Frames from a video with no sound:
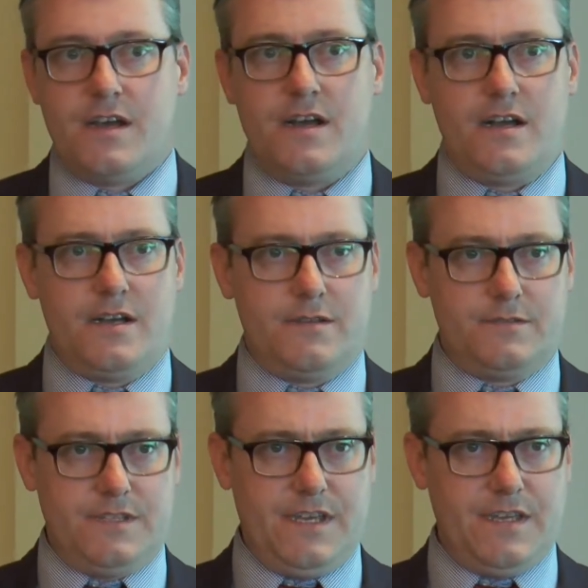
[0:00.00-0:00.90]

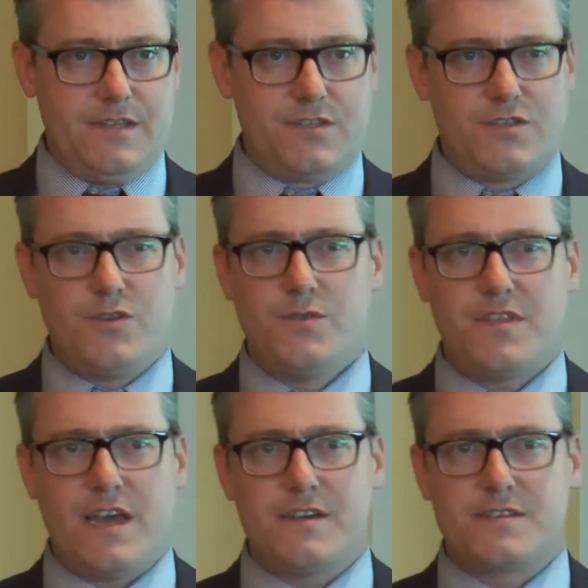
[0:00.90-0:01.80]
In
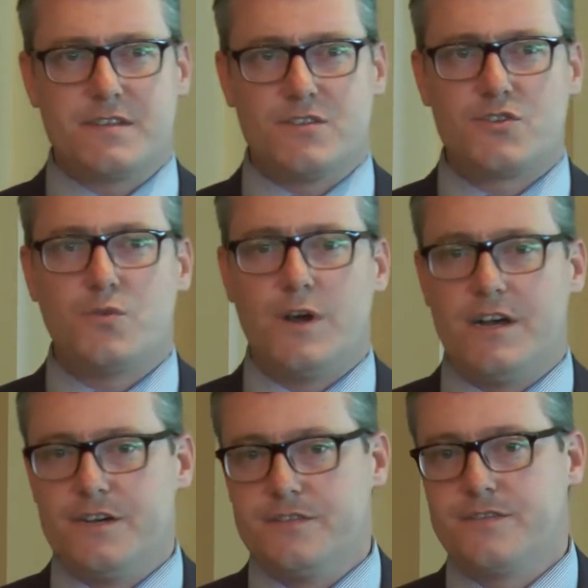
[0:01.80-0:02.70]

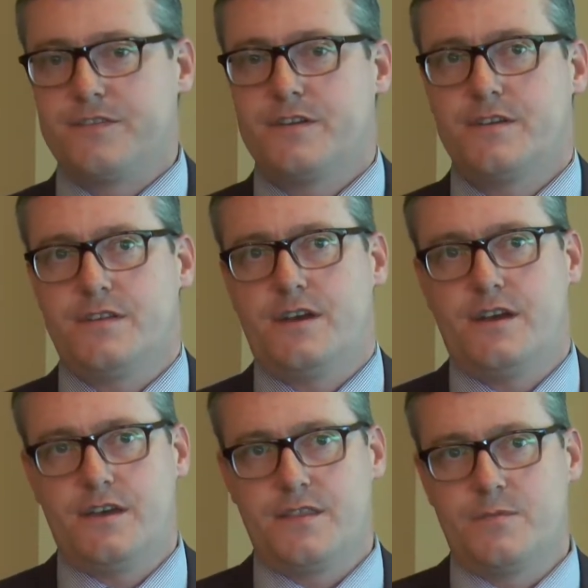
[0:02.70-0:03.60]
2012,
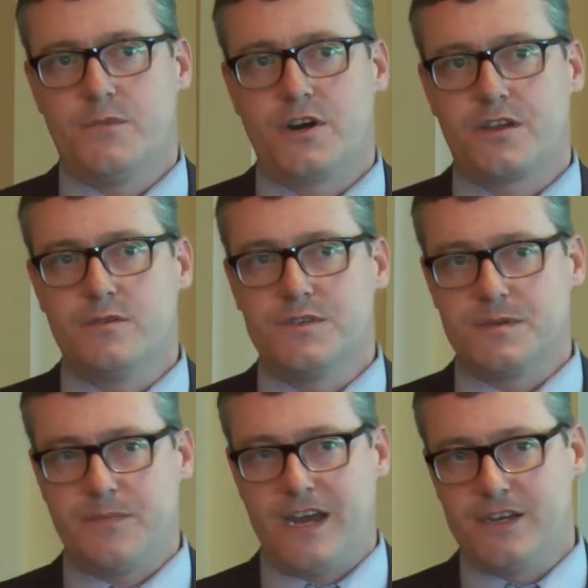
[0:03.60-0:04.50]
the market was
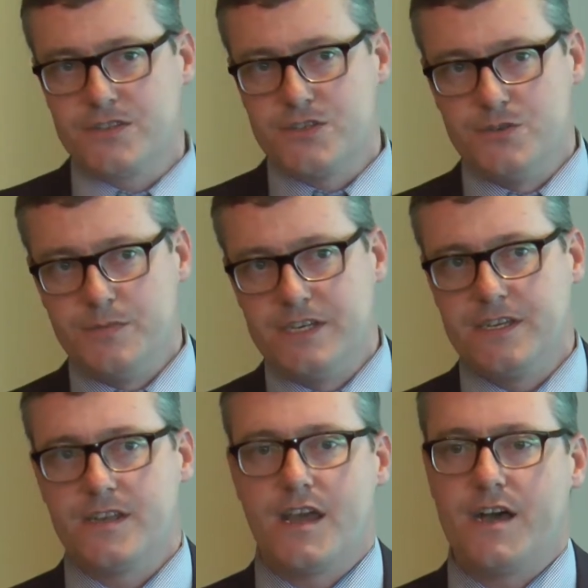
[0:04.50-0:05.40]
about $2
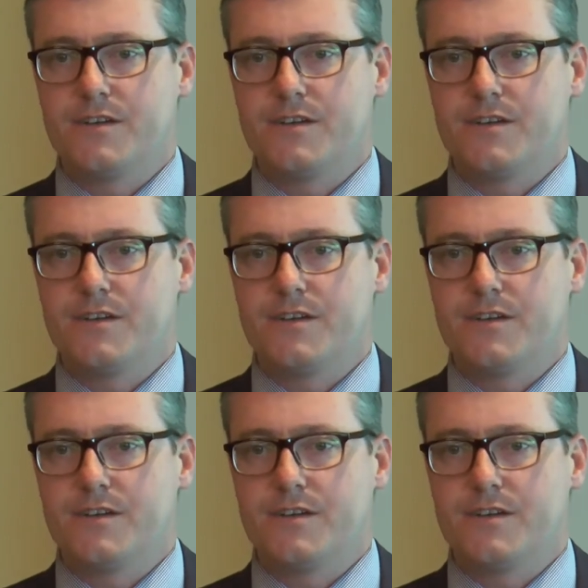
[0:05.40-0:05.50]
billion.